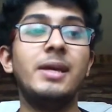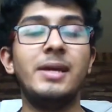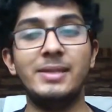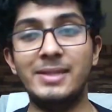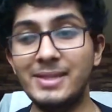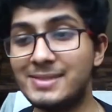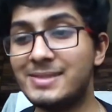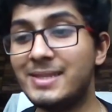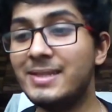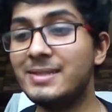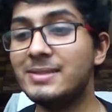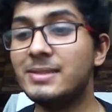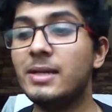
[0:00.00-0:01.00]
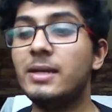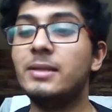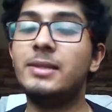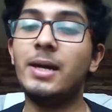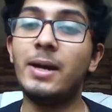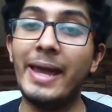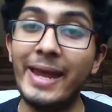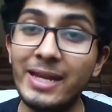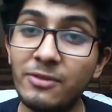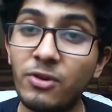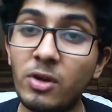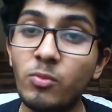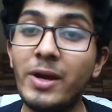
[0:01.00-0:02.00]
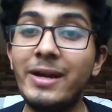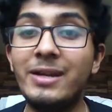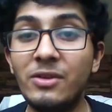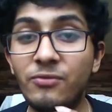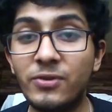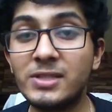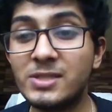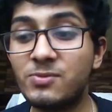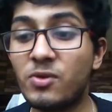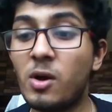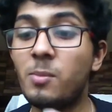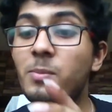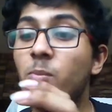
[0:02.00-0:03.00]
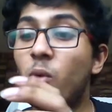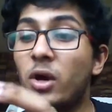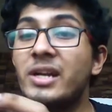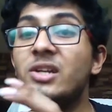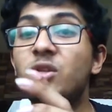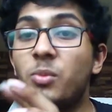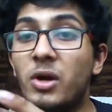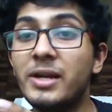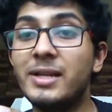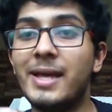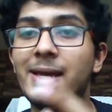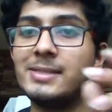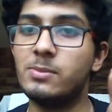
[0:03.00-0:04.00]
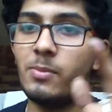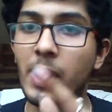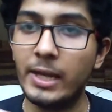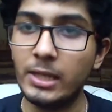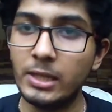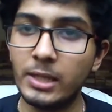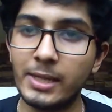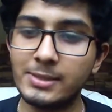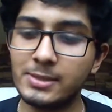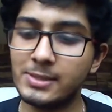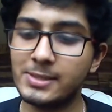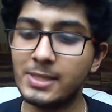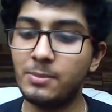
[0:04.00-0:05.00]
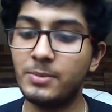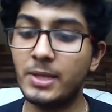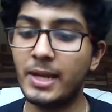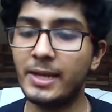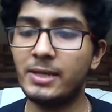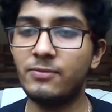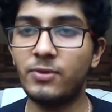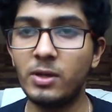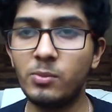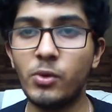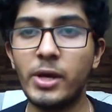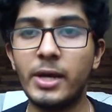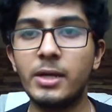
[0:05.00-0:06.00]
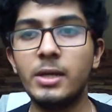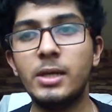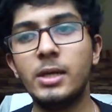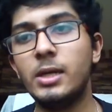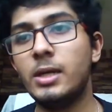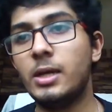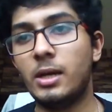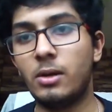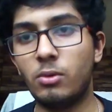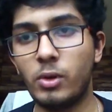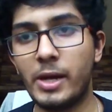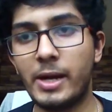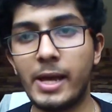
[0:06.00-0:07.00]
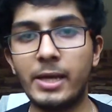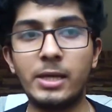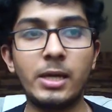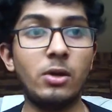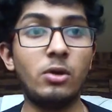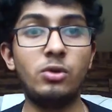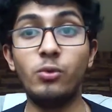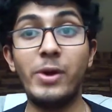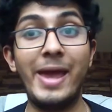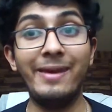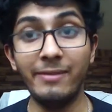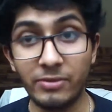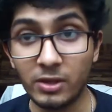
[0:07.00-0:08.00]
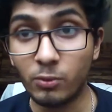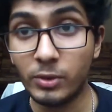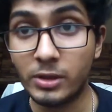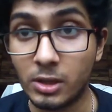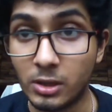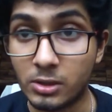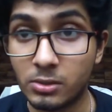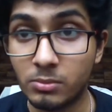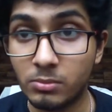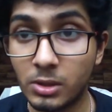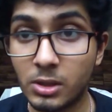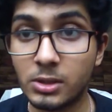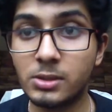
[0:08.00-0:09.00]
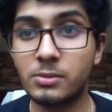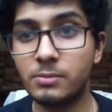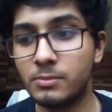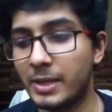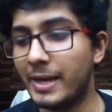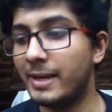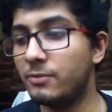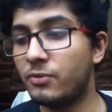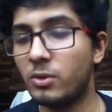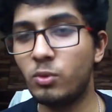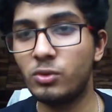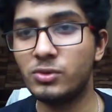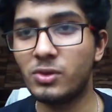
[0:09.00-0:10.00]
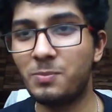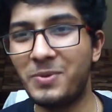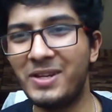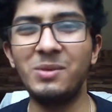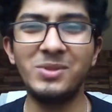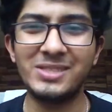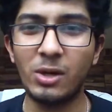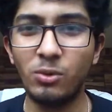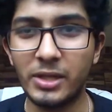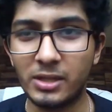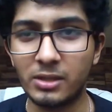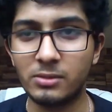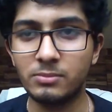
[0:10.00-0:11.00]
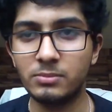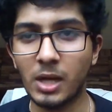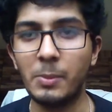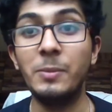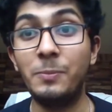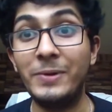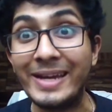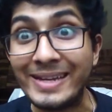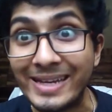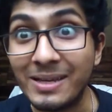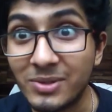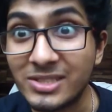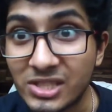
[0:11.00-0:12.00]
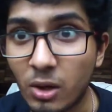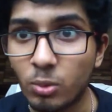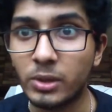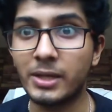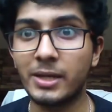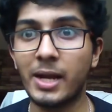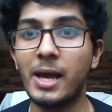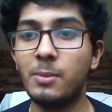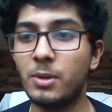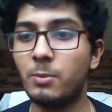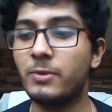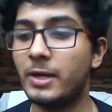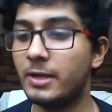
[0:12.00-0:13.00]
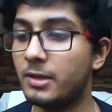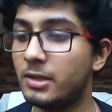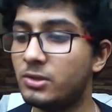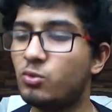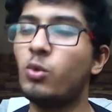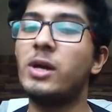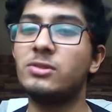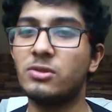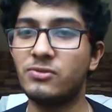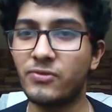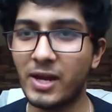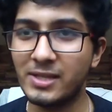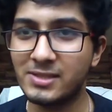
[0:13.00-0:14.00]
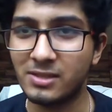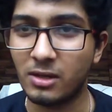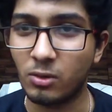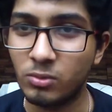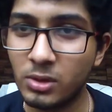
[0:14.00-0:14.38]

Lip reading: this thing, the AT firmware differs from model to model, as mine has received an AT firmware where I cannot do anything with it because the AT firmwares are pretty much outdated. I mean, pretty much outdated. I have upgraded it twice or thrice now,